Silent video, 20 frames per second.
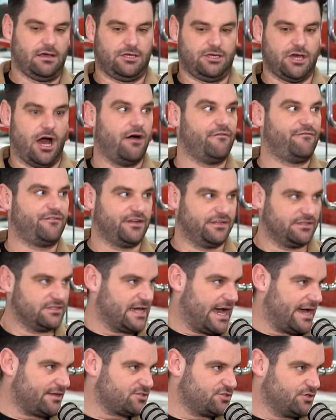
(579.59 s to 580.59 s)
covered in
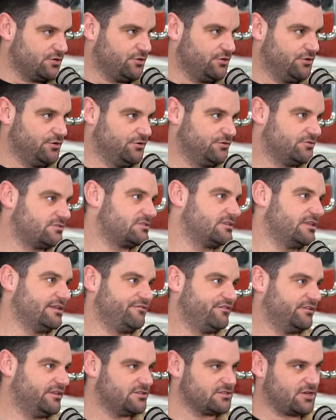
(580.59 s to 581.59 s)
tattoos,
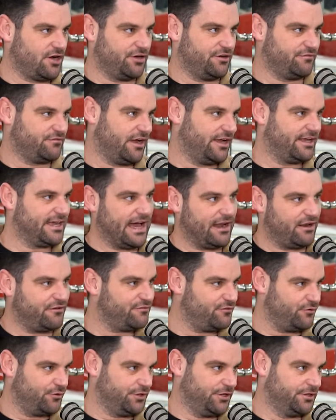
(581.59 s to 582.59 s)
living this kind of like
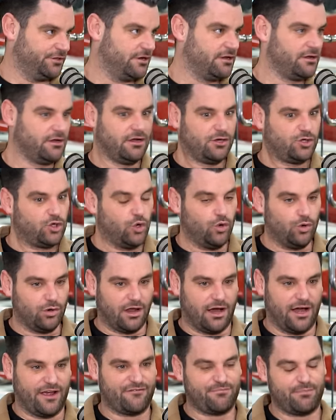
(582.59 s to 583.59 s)
Californian cool
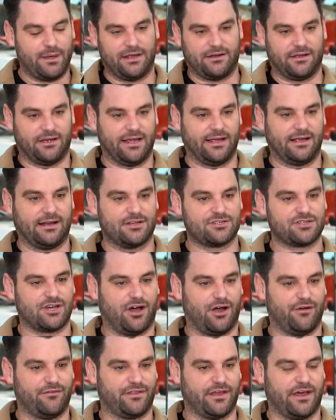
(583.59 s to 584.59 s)
life, being an English
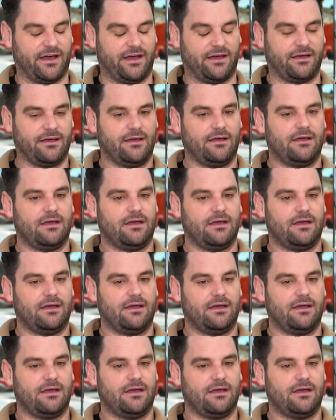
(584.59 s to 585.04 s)
guy over there.